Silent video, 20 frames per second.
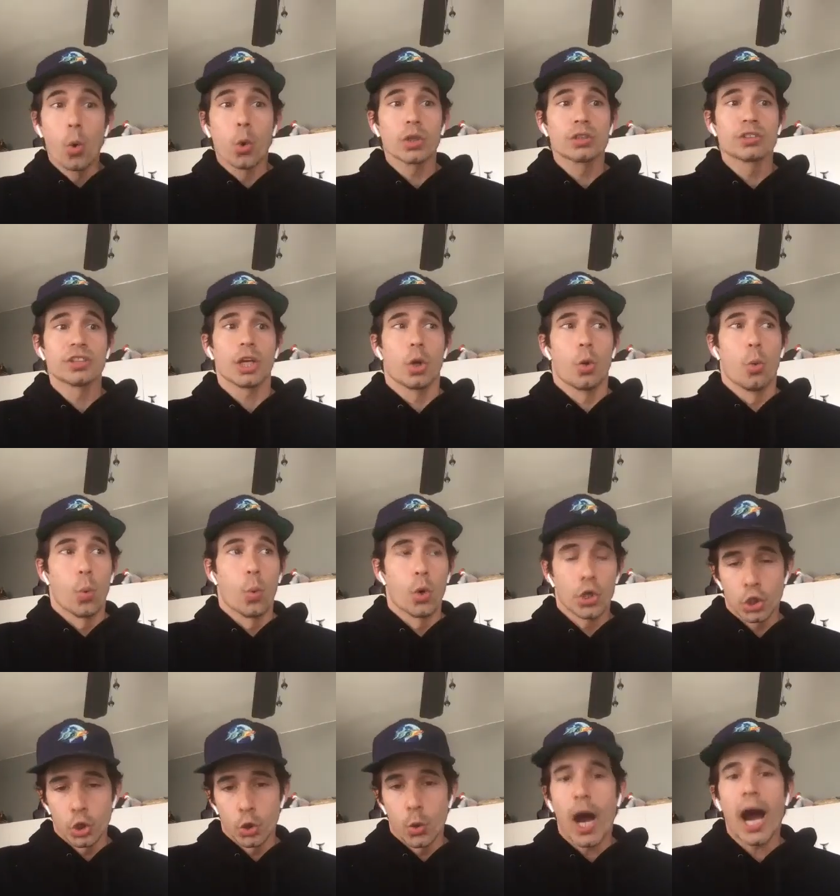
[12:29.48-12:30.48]
or it's like,
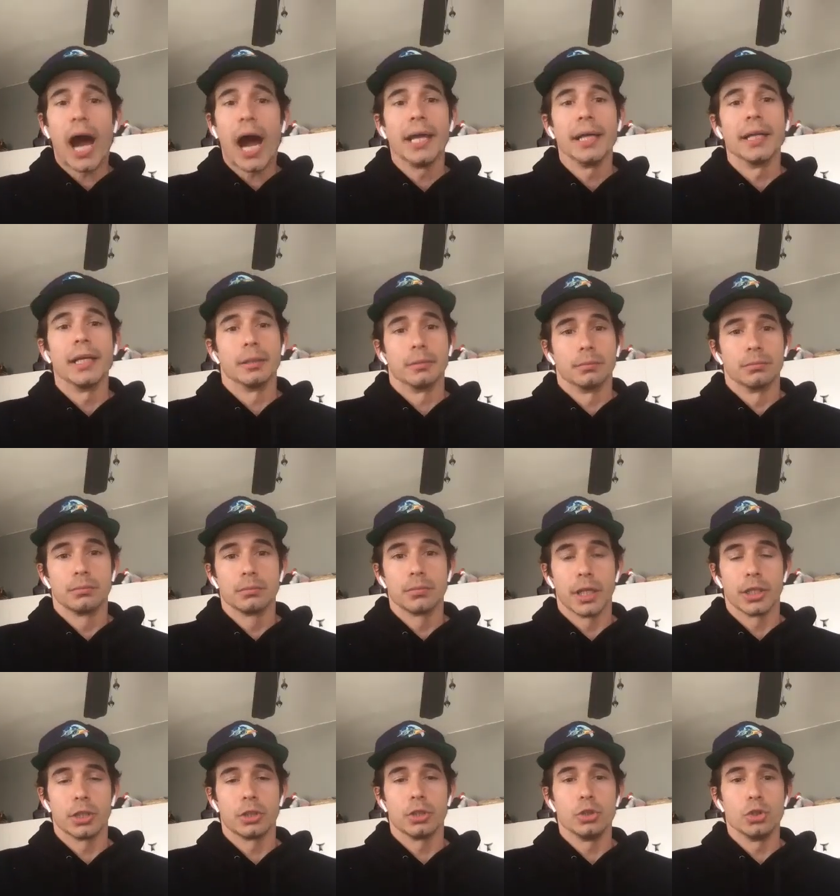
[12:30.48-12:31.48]
what are you hiding?
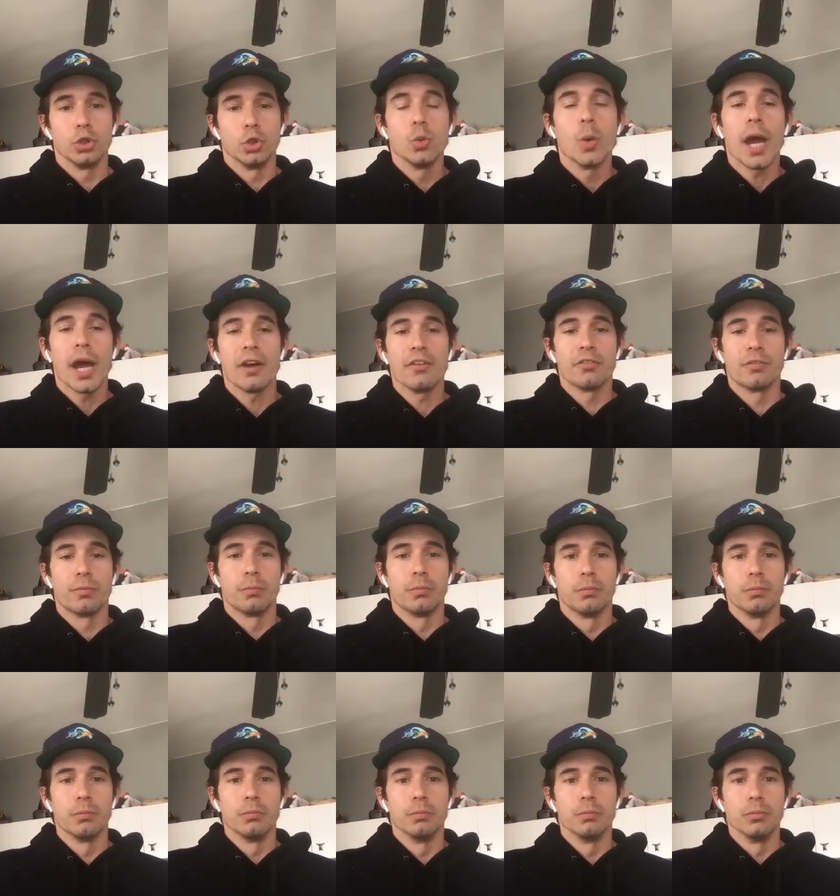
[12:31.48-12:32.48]
Like
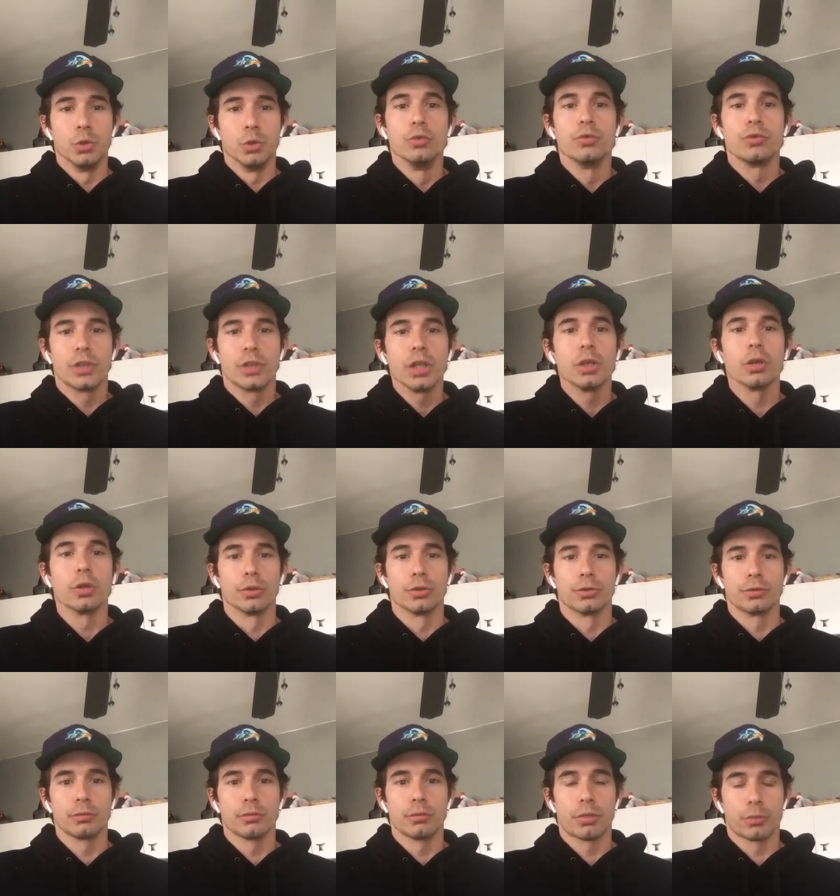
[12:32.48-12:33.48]
you've killed
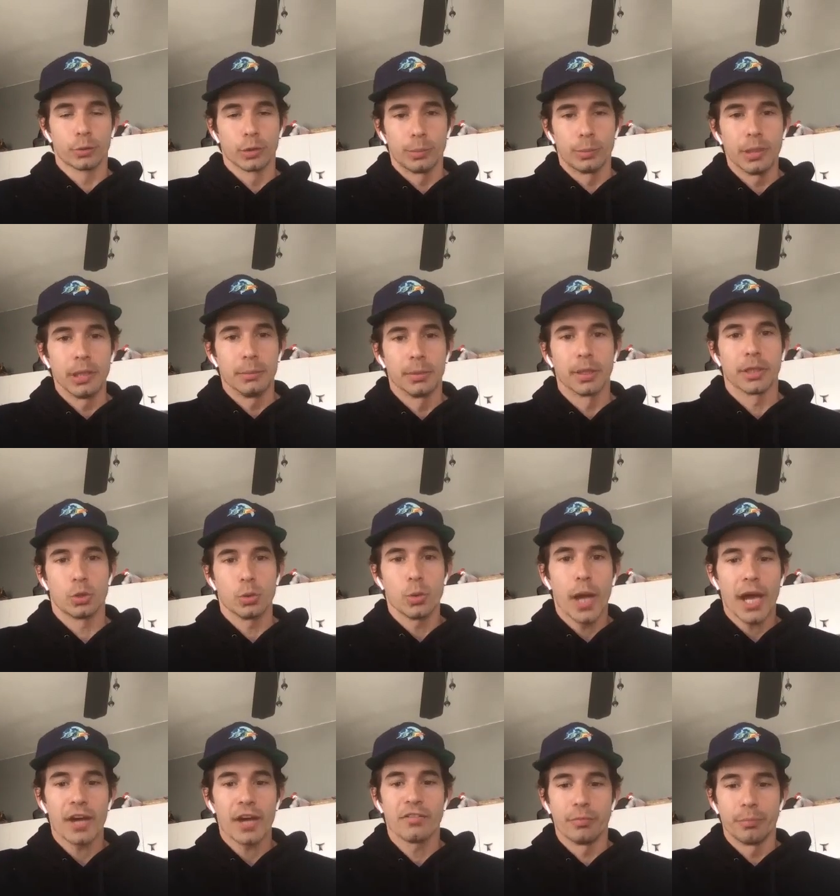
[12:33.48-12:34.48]
3 people. Like you
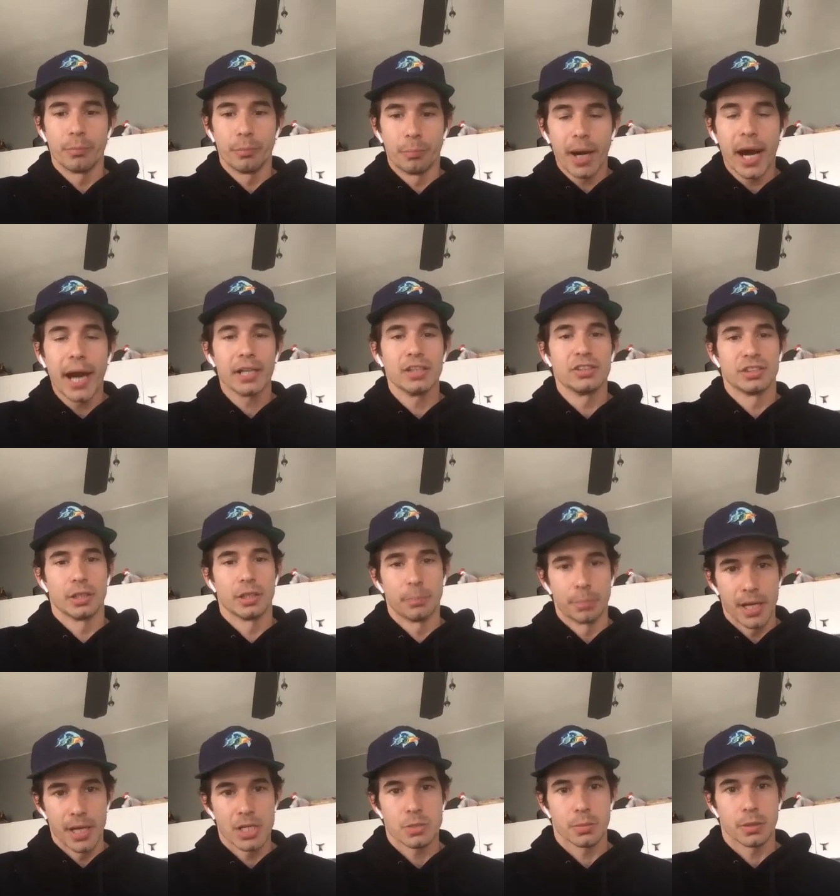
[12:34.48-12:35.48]
have bodies in the
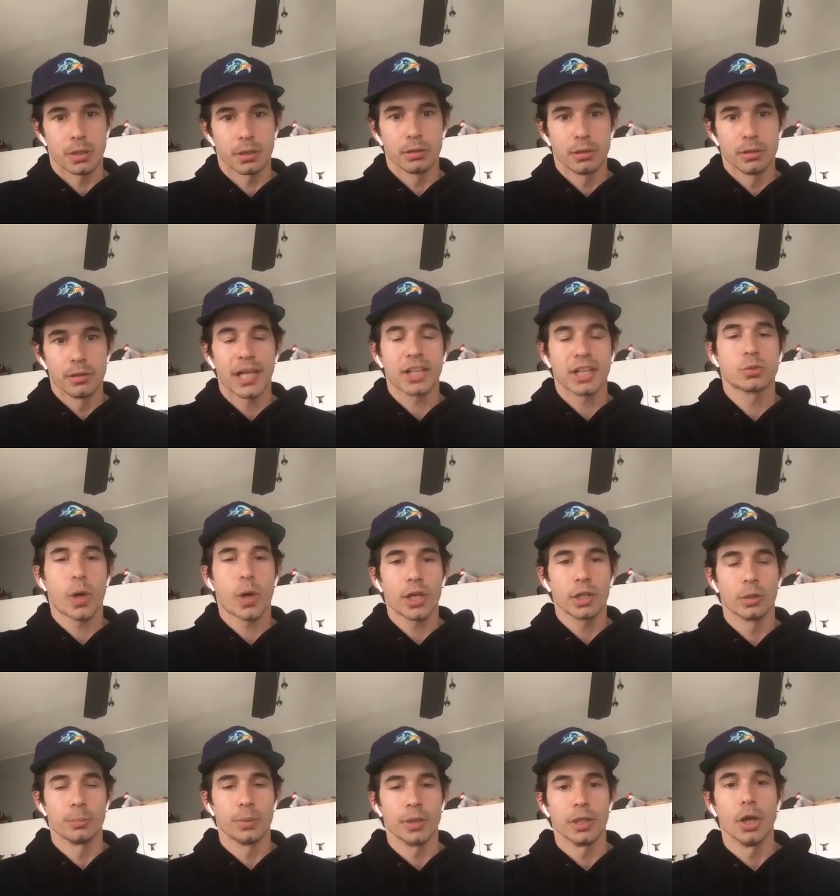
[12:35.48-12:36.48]
basement. That's why
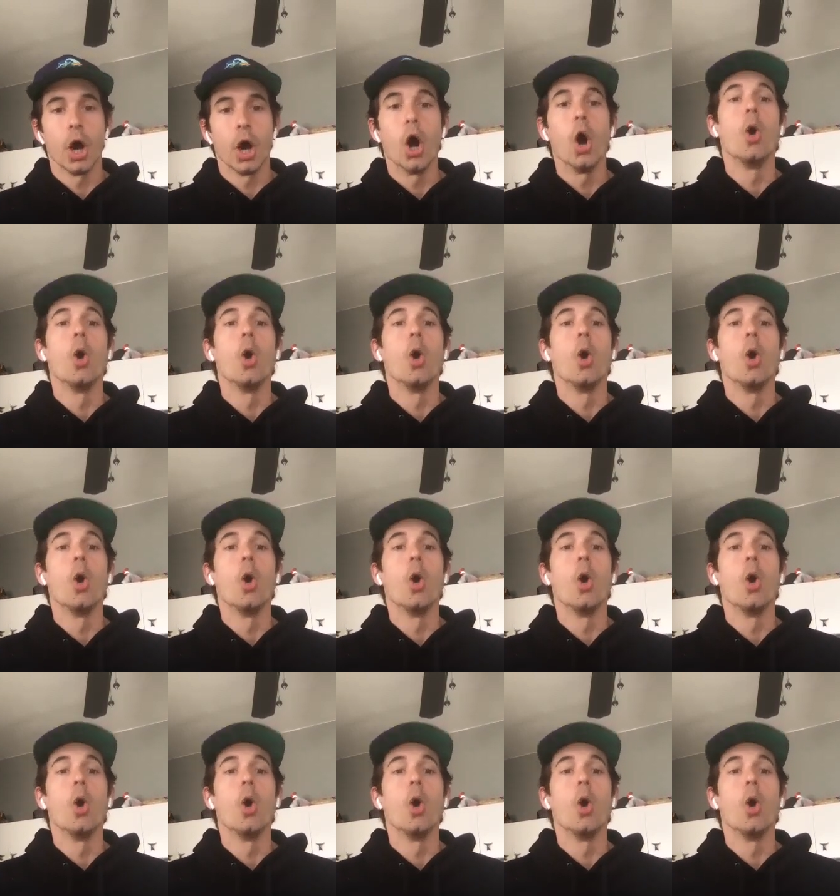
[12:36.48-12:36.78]
you're being